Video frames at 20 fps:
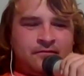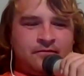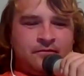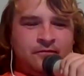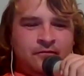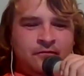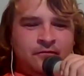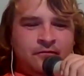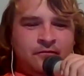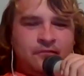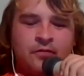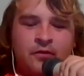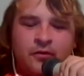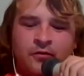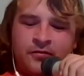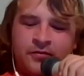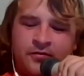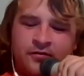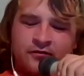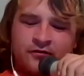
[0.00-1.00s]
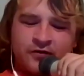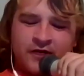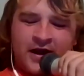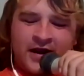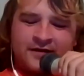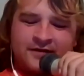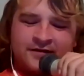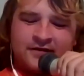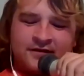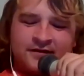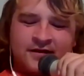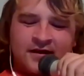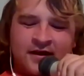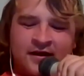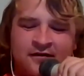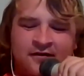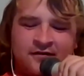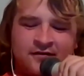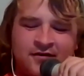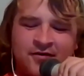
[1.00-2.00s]
both Traxxas
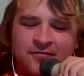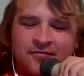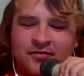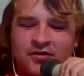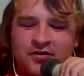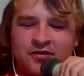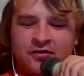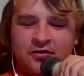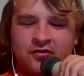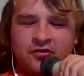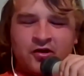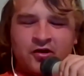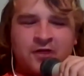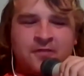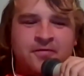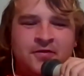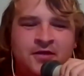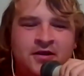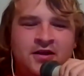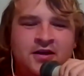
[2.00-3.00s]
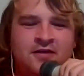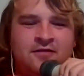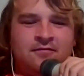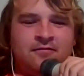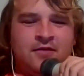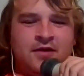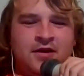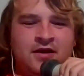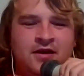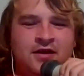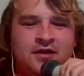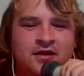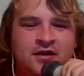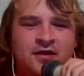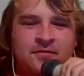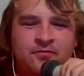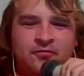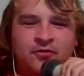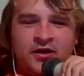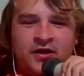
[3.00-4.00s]
and this company called RPM make
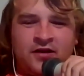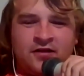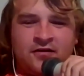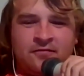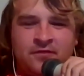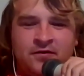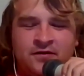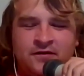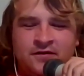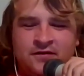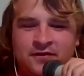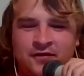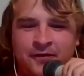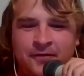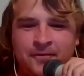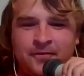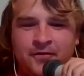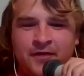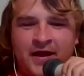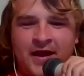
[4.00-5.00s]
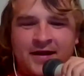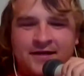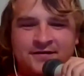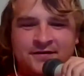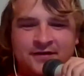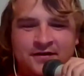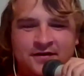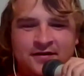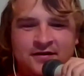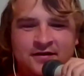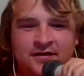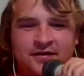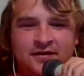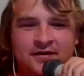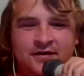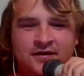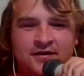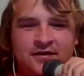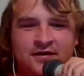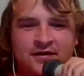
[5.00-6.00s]
upgraded but still plastic
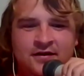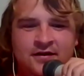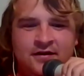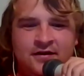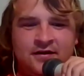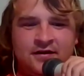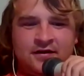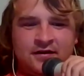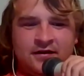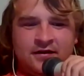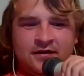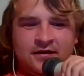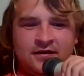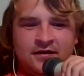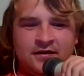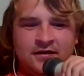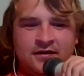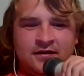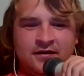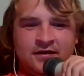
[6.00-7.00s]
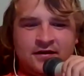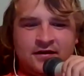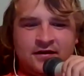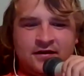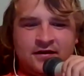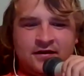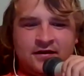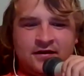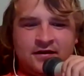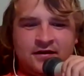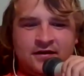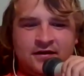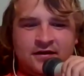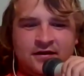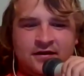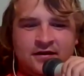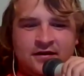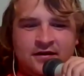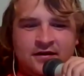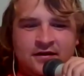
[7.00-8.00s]
control
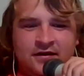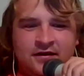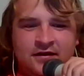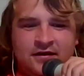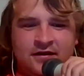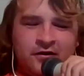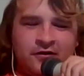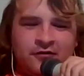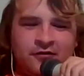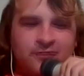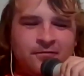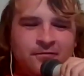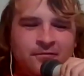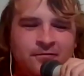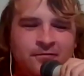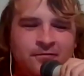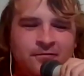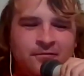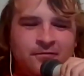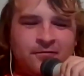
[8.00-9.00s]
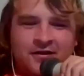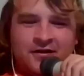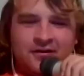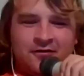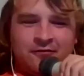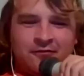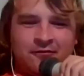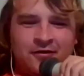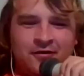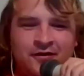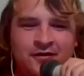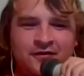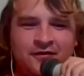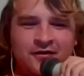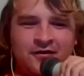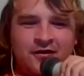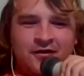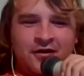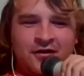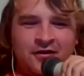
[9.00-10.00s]
arms. So I own those, but I haven't
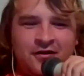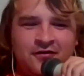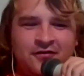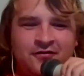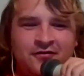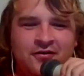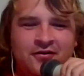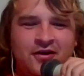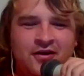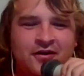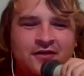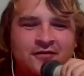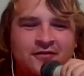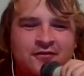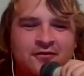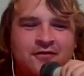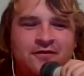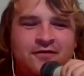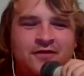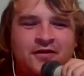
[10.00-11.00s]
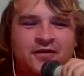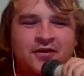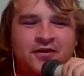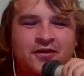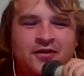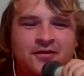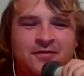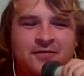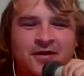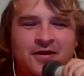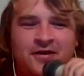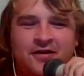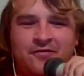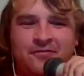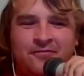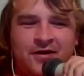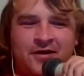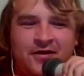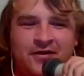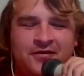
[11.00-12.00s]
broken the ones that are on the truck. So I figure I'm not
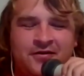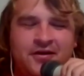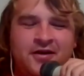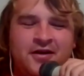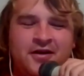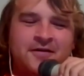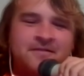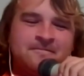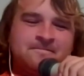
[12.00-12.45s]
going to bother yet.